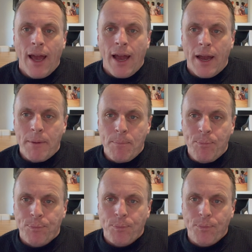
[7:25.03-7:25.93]

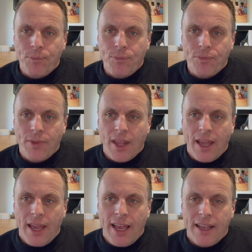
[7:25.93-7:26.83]

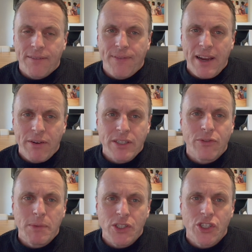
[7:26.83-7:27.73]
It varies
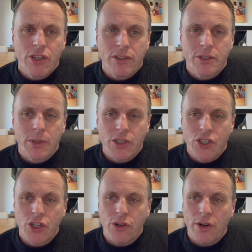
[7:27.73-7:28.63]
from insurer to
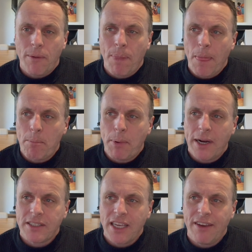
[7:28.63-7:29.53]
insurer,
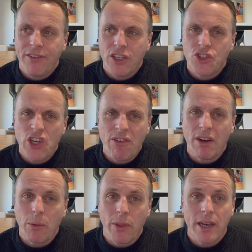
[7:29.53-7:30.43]
but if you're
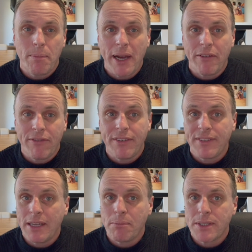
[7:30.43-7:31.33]
generally within about
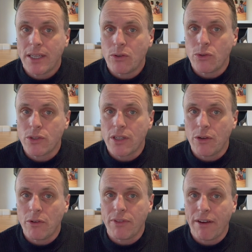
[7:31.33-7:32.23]
15% or so
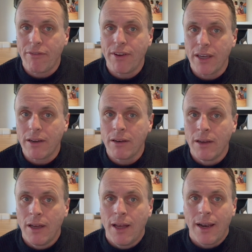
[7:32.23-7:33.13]
of that figure,
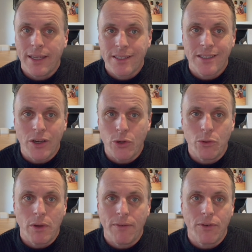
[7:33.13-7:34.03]
let's say
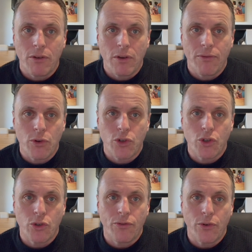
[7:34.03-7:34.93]
if you're
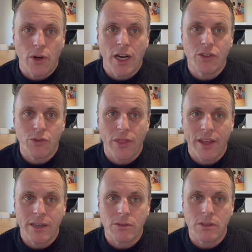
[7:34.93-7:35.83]
insured for
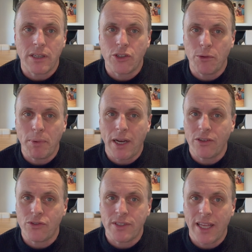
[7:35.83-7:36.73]
100,000 and it should be
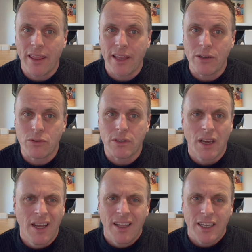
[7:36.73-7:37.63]
110,000,
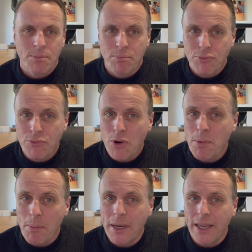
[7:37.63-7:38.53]
that's
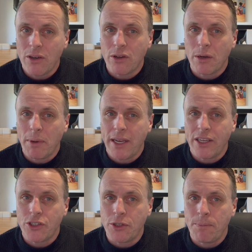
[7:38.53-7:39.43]
probably not going to be an
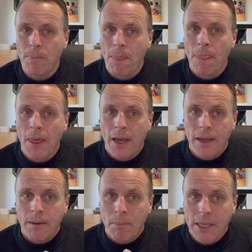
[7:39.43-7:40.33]
issue.
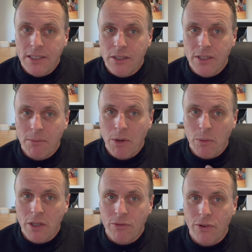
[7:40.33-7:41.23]
Please don't take my
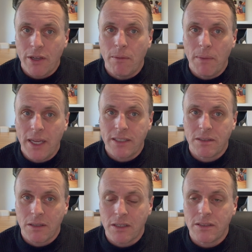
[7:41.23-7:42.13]
word for it. It's
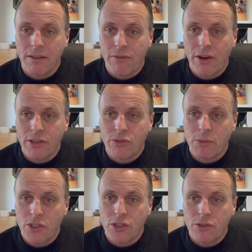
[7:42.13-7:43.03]
because it varies from
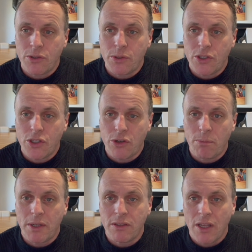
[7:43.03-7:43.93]
insurer to insurer,
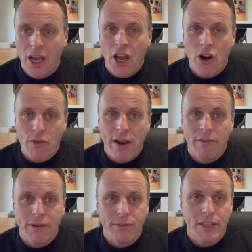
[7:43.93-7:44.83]
but
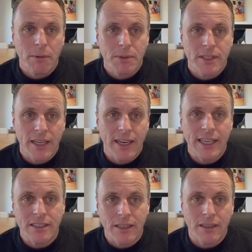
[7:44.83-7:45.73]
around 15%
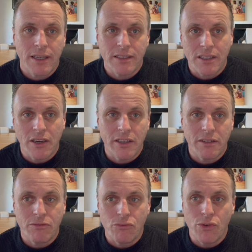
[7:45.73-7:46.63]
is a kind
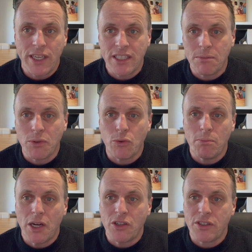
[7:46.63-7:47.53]
of reasonable
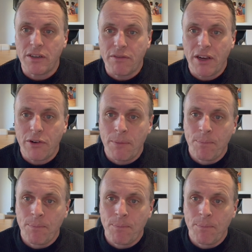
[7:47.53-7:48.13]
margin of error.